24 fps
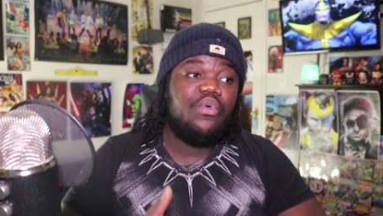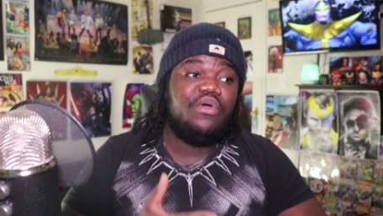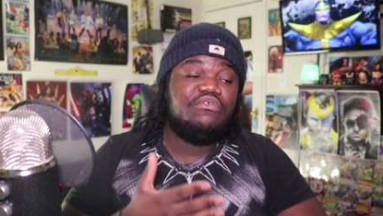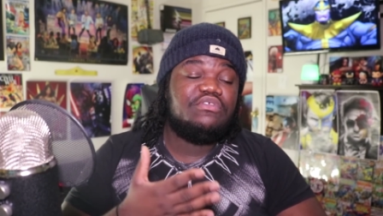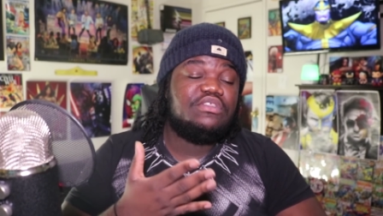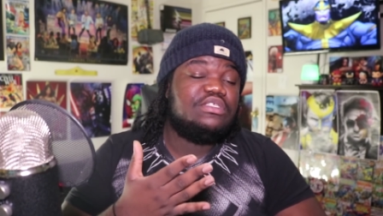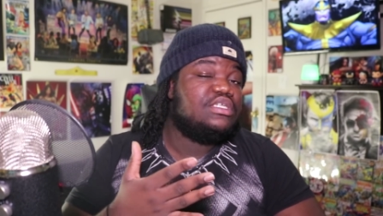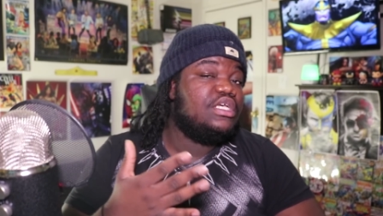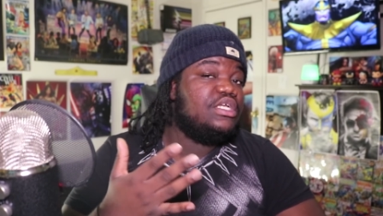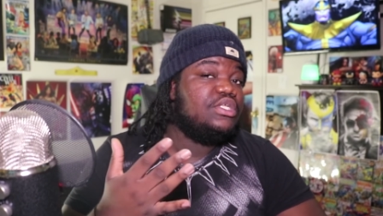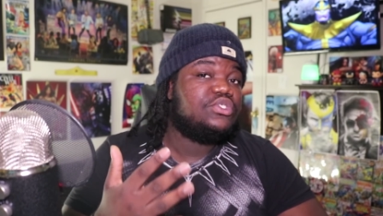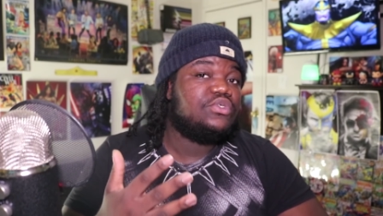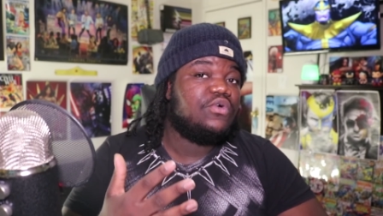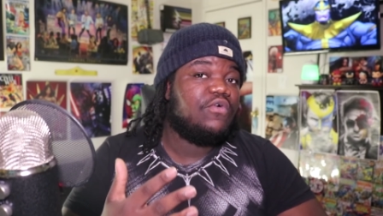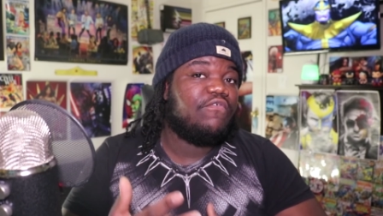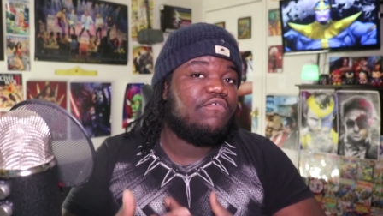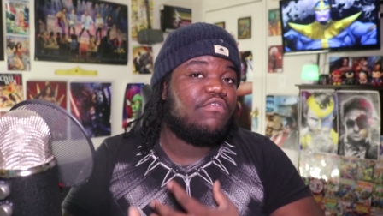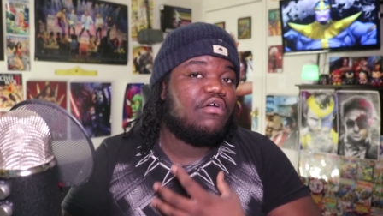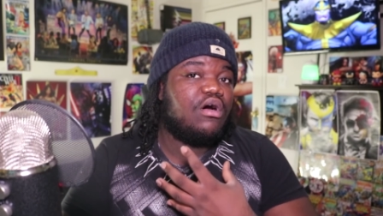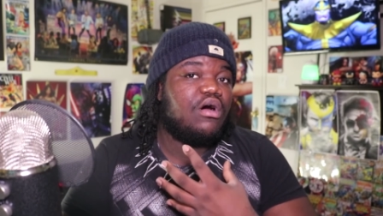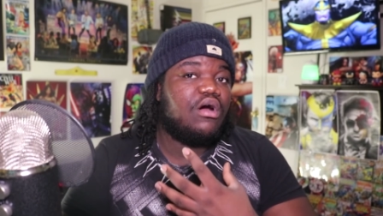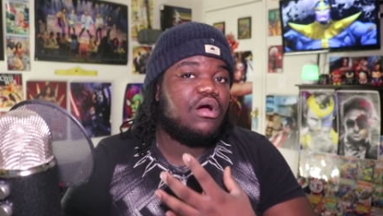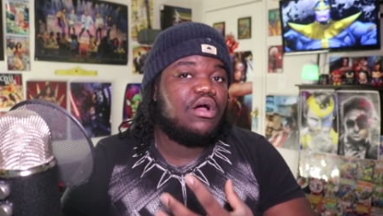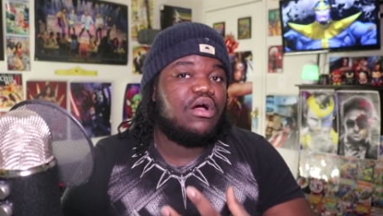we've seen so
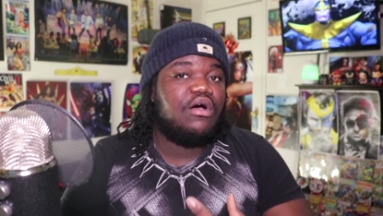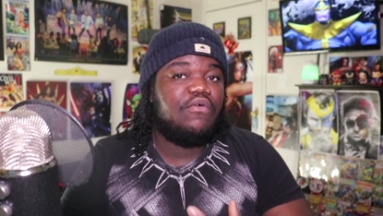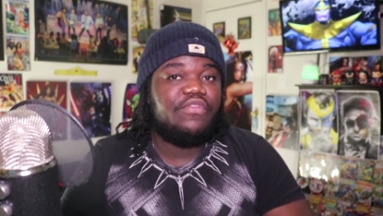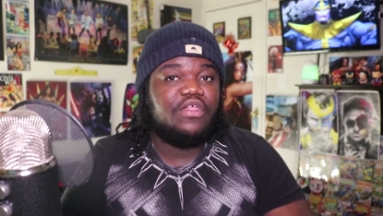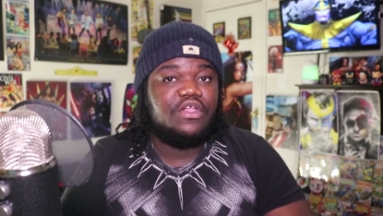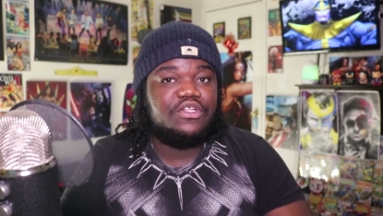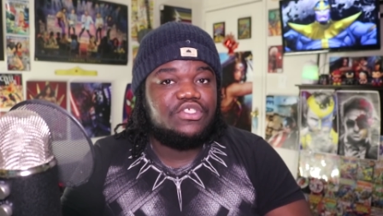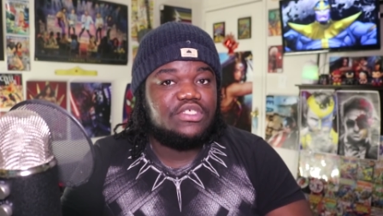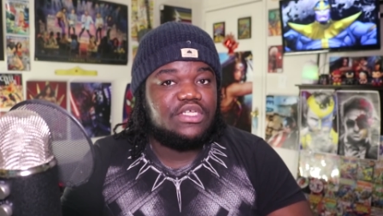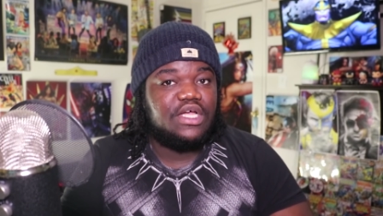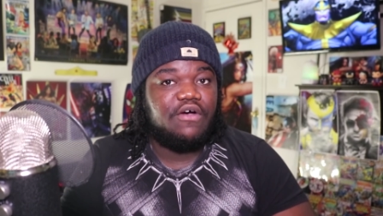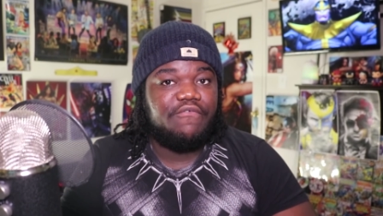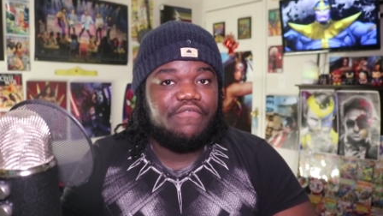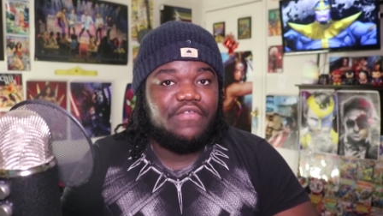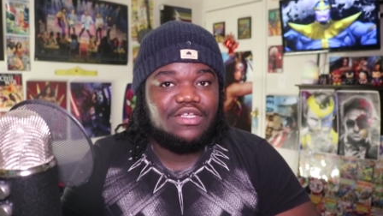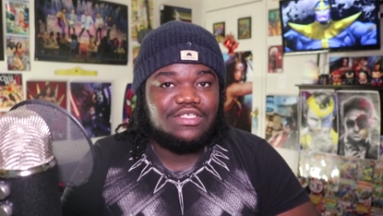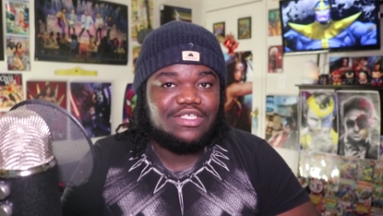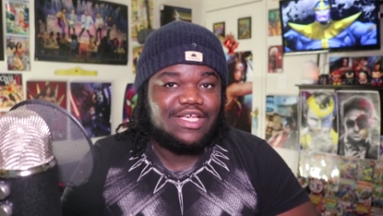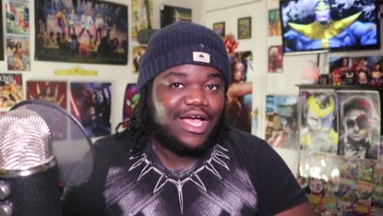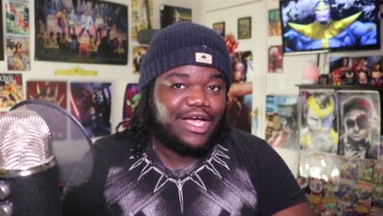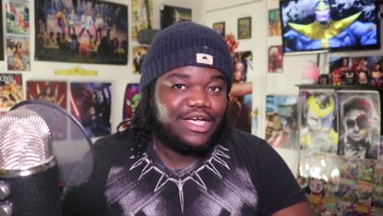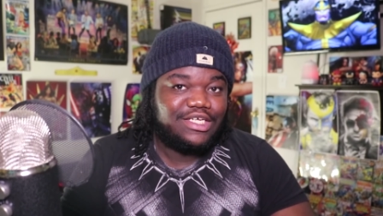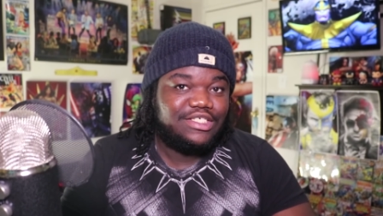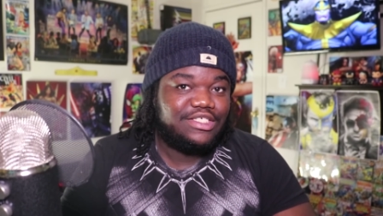far of the of the
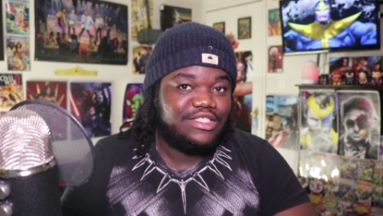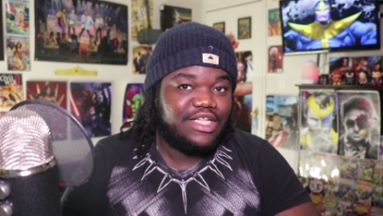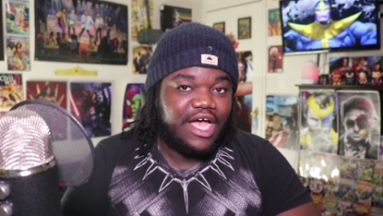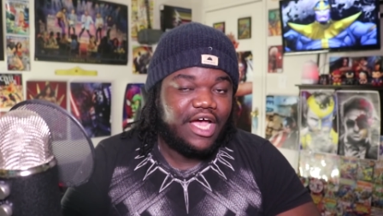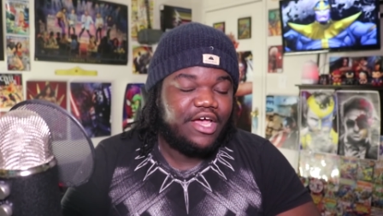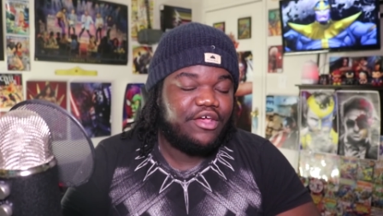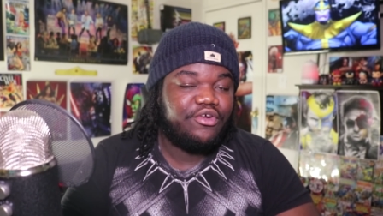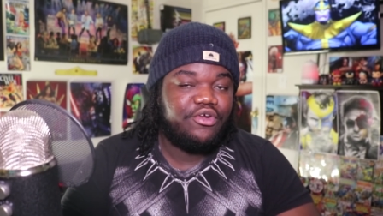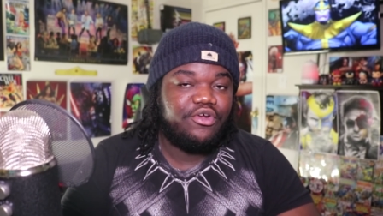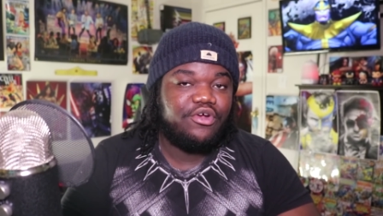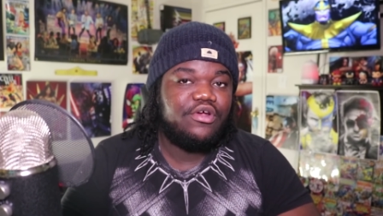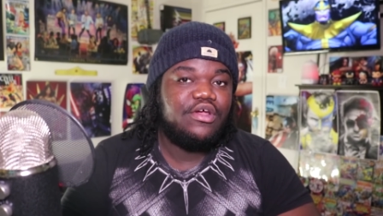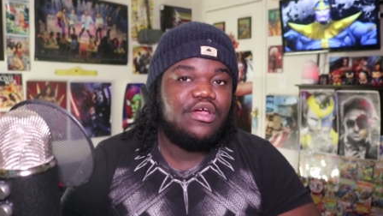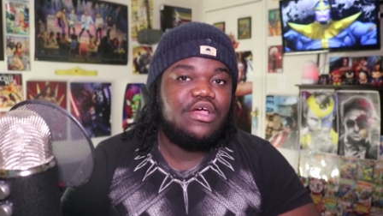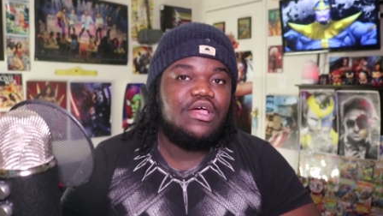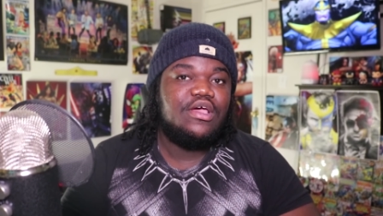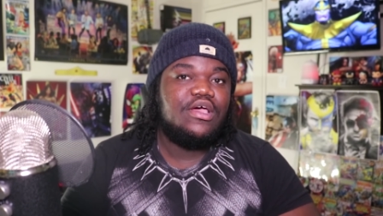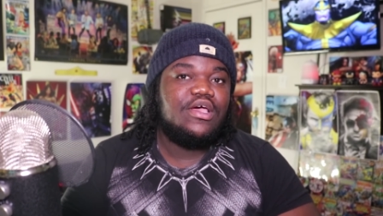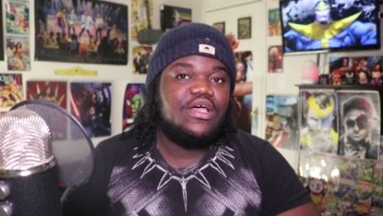Zack Snyder